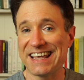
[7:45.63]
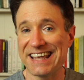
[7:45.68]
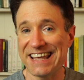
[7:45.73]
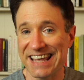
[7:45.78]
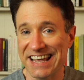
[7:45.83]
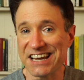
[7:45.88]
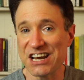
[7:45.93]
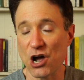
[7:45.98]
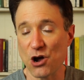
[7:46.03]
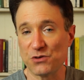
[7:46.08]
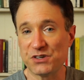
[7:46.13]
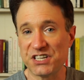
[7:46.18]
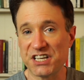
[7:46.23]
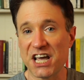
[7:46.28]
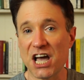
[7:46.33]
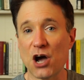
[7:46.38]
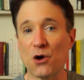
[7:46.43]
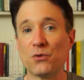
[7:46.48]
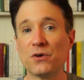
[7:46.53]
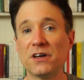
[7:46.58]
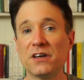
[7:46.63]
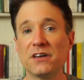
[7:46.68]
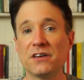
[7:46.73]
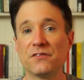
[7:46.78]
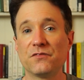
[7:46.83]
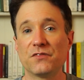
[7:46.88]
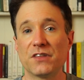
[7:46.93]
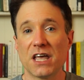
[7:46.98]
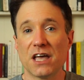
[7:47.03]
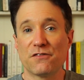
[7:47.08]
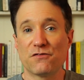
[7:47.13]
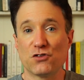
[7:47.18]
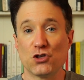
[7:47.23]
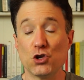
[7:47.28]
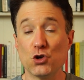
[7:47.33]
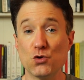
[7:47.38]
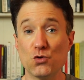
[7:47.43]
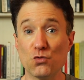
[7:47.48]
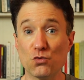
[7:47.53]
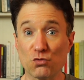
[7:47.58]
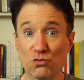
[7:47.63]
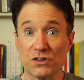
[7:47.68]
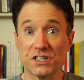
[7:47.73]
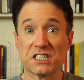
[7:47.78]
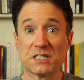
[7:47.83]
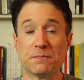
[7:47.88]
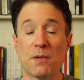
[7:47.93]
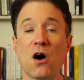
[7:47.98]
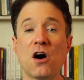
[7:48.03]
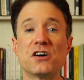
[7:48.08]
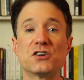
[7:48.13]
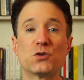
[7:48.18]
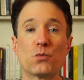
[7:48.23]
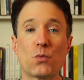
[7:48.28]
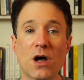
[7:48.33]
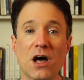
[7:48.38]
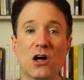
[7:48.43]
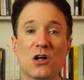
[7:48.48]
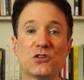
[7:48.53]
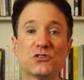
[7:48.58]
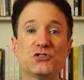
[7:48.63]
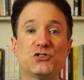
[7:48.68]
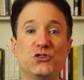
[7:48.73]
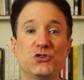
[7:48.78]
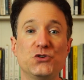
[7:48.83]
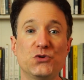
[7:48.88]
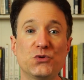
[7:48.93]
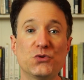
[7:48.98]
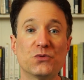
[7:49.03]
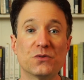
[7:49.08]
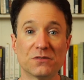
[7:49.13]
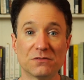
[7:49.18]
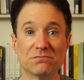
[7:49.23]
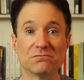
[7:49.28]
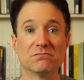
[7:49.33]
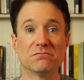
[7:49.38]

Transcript: in O T O. If you respond well to